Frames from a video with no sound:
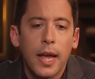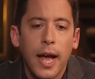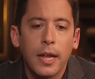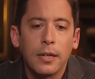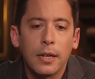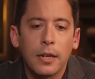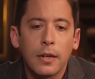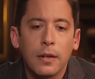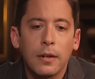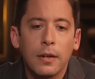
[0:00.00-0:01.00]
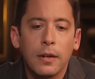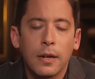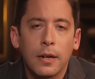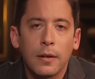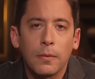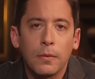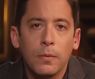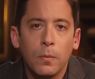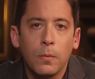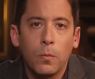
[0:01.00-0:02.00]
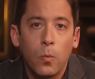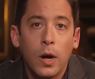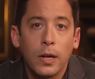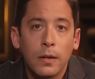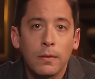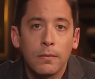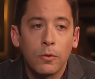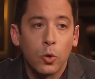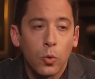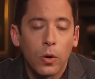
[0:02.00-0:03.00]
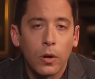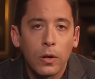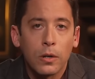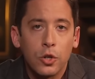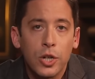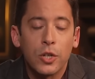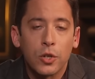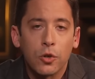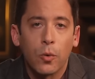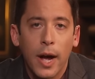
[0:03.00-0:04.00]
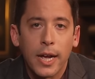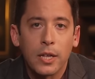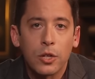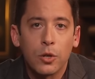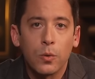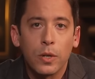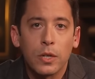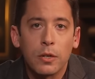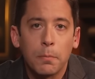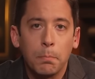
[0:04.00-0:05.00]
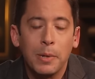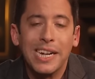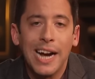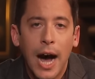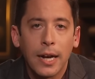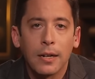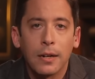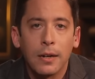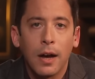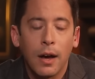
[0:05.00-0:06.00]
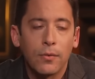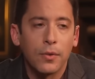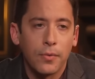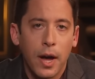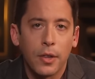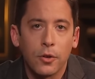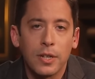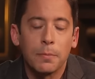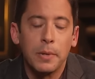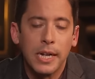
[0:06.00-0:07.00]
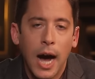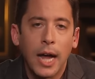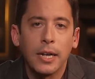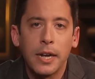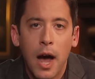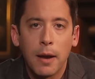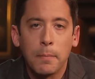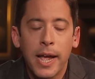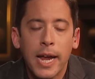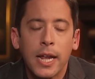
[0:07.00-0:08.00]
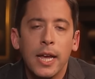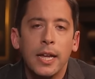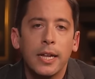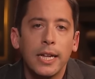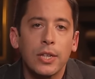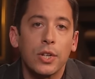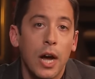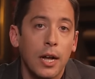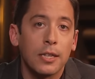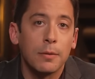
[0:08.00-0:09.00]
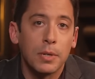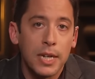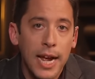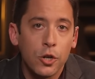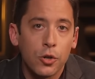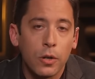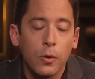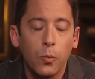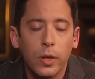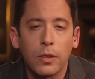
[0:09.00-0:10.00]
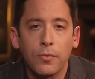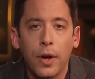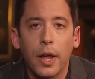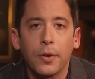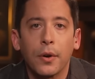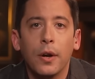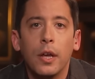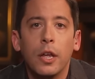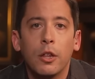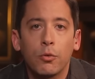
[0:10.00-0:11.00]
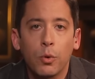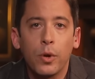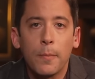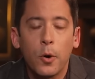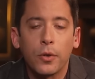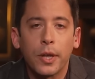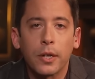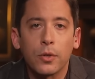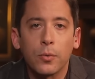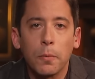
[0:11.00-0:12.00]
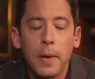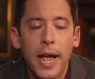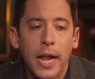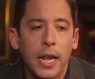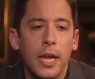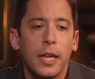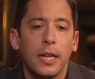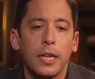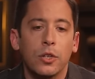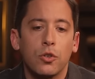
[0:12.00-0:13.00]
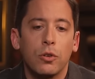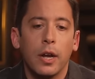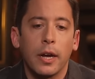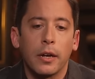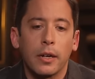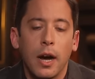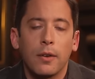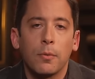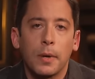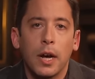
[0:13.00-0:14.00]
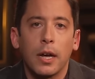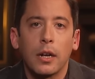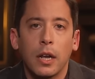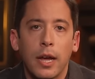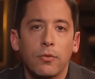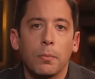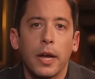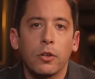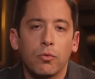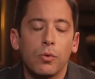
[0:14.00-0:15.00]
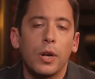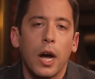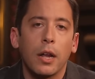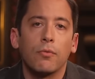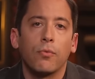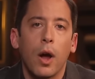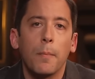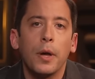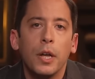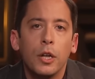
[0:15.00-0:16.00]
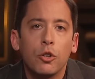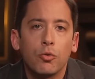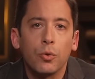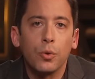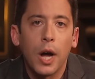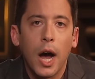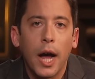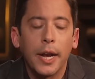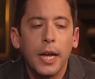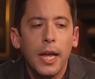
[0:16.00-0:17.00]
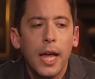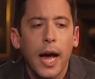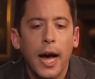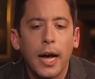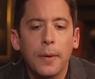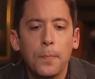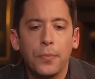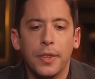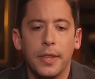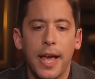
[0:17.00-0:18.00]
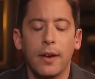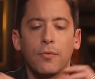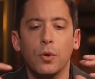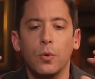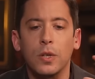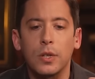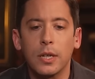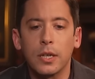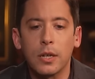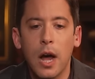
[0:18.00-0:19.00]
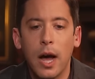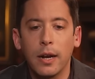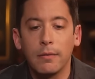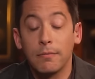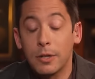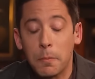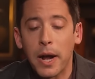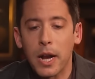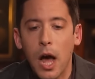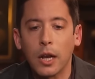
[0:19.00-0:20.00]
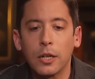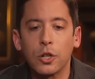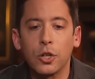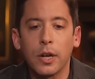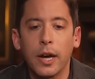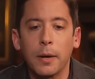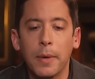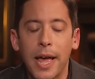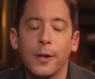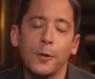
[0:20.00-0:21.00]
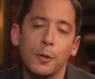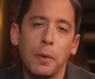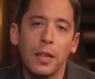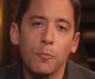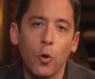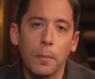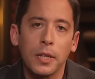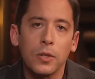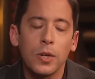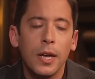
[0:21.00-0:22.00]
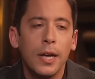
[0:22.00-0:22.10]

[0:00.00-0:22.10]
and in uh, one Lord, Jesus Christ, who is begotten of the Father. He's begotten, not made. He is consubstantial with the Father through him all things were made. He's uh, God from God, light from light, true God from true God. Uh, that view is is not, to my knowledge, um, held by the Mormons.